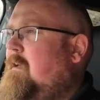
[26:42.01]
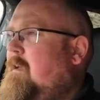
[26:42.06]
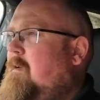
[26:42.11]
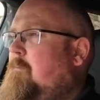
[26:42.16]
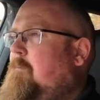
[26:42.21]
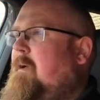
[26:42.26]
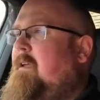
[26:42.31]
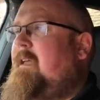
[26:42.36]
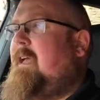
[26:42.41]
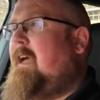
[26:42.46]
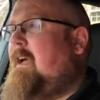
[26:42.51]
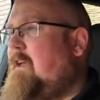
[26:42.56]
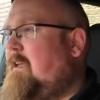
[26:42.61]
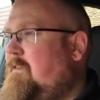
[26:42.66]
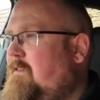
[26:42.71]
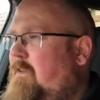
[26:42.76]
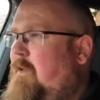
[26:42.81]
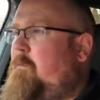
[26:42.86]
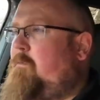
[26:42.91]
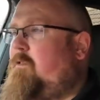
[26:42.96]
But yeah,
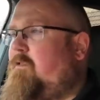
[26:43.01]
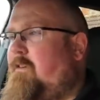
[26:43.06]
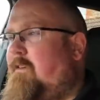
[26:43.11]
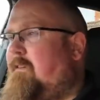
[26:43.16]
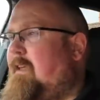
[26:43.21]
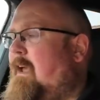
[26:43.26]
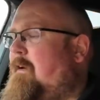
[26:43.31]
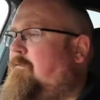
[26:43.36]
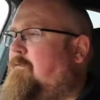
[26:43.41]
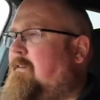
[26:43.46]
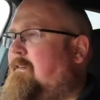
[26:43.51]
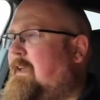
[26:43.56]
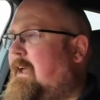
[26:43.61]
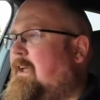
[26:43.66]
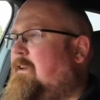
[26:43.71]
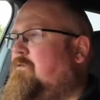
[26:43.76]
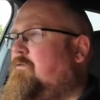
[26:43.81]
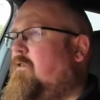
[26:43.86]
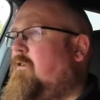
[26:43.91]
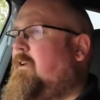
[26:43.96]
in terms of just
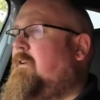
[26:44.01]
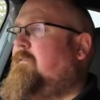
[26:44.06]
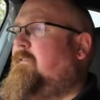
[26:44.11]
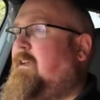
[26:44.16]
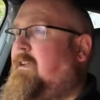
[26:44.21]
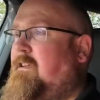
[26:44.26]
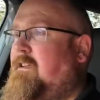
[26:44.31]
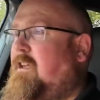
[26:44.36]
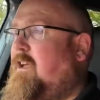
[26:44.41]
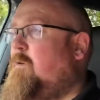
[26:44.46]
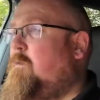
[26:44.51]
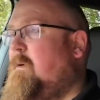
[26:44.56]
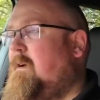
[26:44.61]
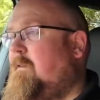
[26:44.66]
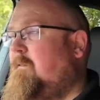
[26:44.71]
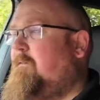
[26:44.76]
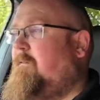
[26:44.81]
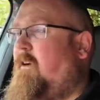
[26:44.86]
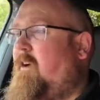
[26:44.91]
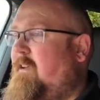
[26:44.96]
everyday driving, you
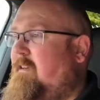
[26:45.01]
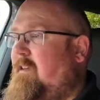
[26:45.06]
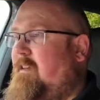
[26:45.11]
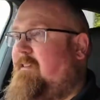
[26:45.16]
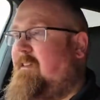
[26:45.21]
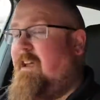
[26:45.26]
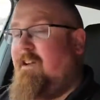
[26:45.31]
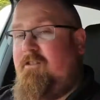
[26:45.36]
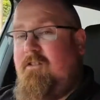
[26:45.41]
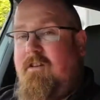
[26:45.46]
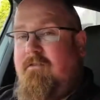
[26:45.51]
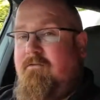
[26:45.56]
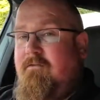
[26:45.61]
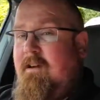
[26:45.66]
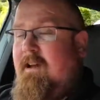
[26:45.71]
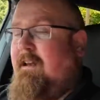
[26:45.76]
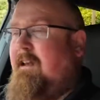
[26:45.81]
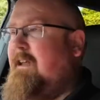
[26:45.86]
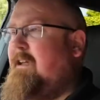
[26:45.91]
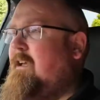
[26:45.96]
will find it's actually
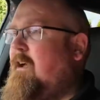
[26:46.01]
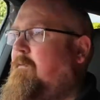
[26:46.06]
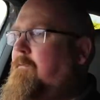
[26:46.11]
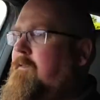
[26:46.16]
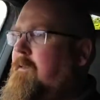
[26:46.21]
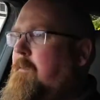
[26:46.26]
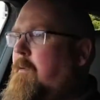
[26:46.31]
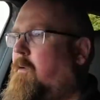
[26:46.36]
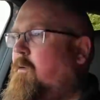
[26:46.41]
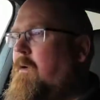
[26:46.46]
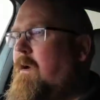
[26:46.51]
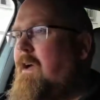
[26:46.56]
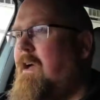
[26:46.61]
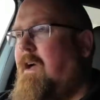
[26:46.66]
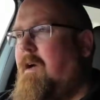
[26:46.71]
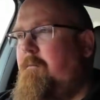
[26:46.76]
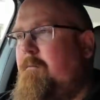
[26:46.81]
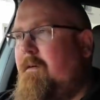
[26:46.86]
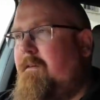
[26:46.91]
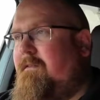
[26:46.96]
really comfortable,
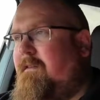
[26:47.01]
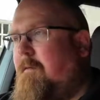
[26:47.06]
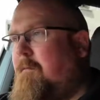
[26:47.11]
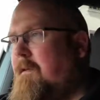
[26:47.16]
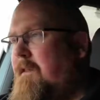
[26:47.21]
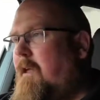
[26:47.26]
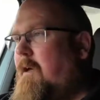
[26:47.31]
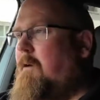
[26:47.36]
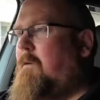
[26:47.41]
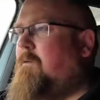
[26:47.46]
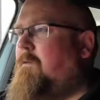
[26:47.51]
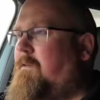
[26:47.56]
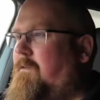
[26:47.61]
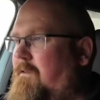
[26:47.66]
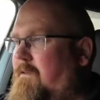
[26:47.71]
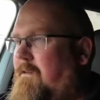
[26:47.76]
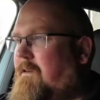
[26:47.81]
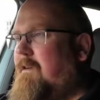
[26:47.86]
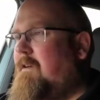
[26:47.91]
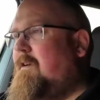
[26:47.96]
but some of
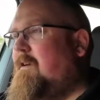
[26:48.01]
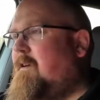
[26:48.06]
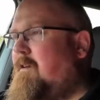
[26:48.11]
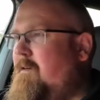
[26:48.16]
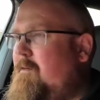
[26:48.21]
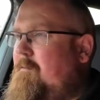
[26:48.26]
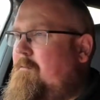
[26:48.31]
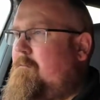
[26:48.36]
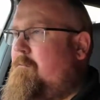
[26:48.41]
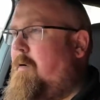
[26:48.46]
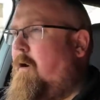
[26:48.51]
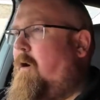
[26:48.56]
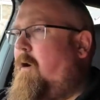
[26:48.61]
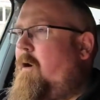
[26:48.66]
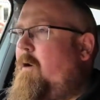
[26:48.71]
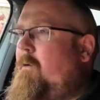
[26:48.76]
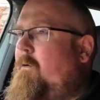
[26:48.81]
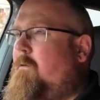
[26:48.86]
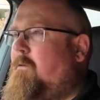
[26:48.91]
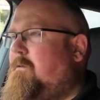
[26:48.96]
those
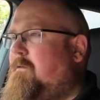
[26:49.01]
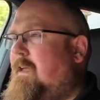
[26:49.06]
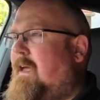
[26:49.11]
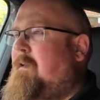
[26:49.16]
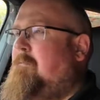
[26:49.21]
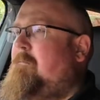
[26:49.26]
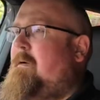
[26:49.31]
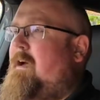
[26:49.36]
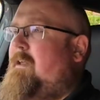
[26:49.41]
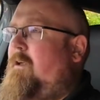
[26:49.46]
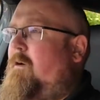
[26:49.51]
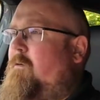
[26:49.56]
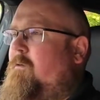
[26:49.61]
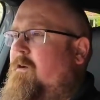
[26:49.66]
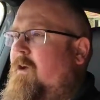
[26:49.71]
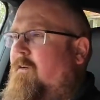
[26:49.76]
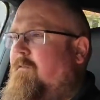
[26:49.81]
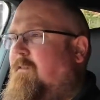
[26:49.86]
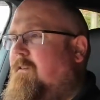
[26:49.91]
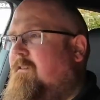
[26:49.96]
potholes and manhole
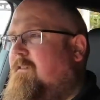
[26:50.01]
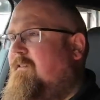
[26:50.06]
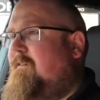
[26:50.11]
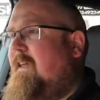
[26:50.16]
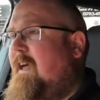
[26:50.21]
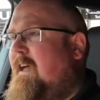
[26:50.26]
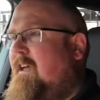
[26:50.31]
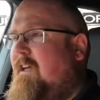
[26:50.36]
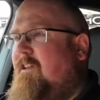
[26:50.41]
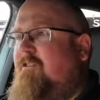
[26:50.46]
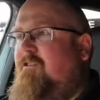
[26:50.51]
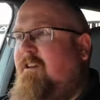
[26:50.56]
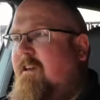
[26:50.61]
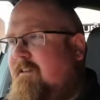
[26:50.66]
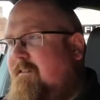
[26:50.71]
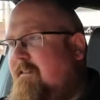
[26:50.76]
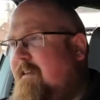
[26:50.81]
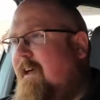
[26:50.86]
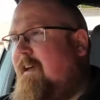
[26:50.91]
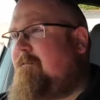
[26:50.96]
covers and that, and
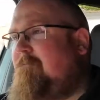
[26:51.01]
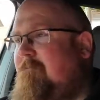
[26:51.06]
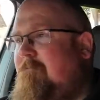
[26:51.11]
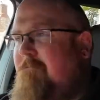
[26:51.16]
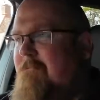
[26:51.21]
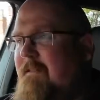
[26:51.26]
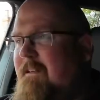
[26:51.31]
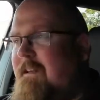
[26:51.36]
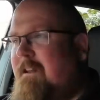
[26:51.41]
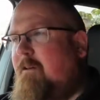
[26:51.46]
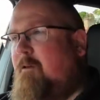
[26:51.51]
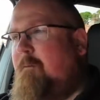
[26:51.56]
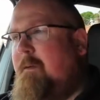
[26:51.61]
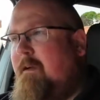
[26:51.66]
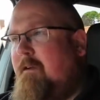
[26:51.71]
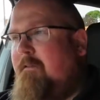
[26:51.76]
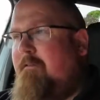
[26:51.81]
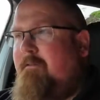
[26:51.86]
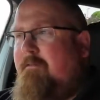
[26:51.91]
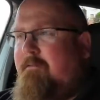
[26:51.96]
just that little bit
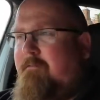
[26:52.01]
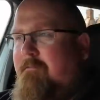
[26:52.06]
of